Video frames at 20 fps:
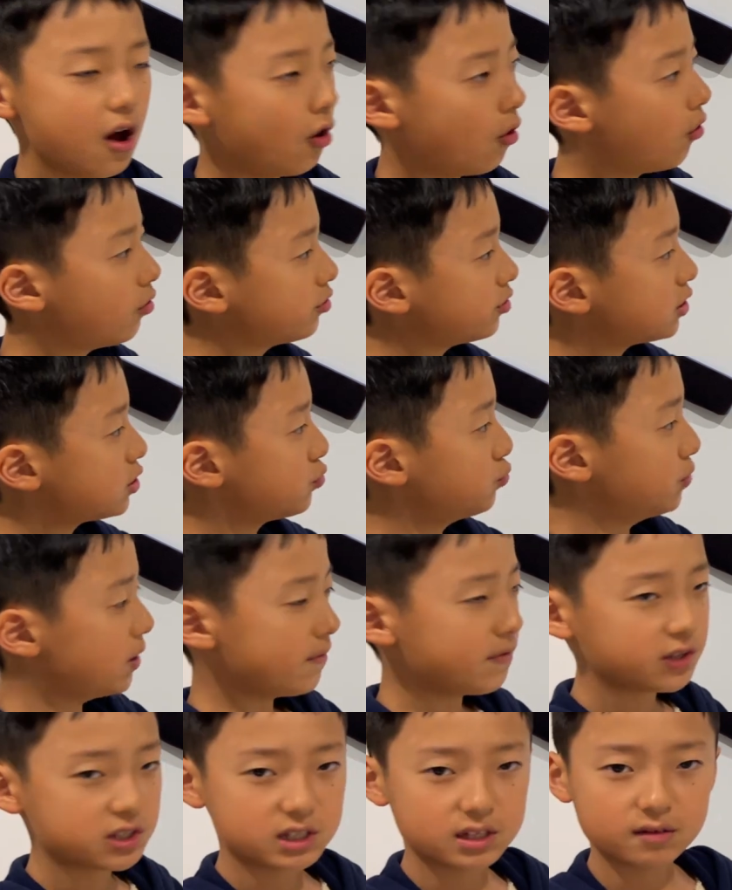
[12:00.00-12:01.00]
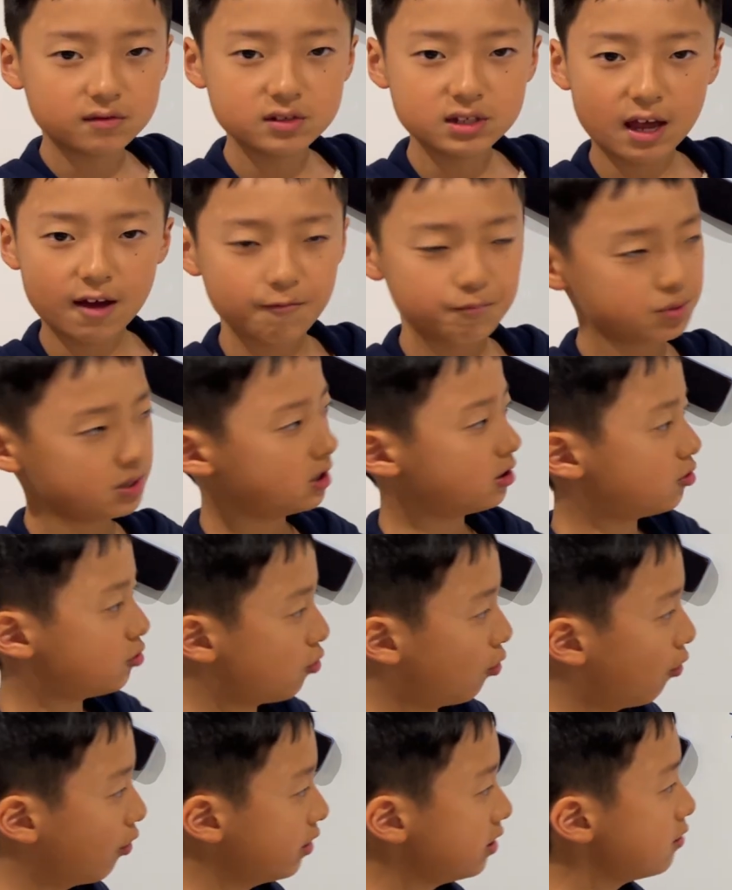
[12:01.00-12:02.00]
all the derivatives have been
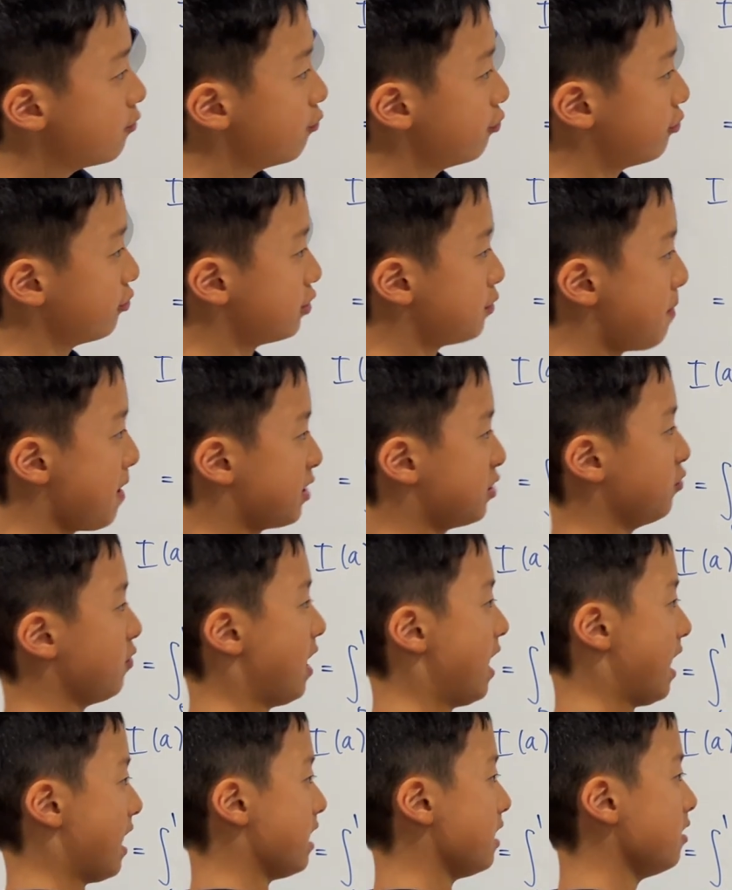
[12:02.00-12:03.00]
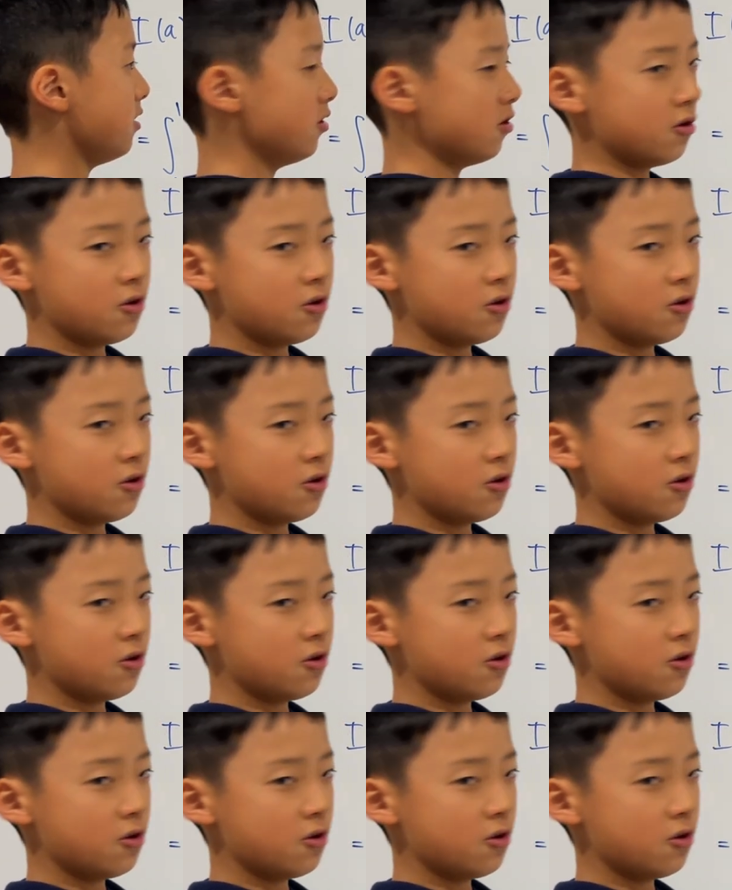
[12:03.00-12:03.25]
gone with respect to A,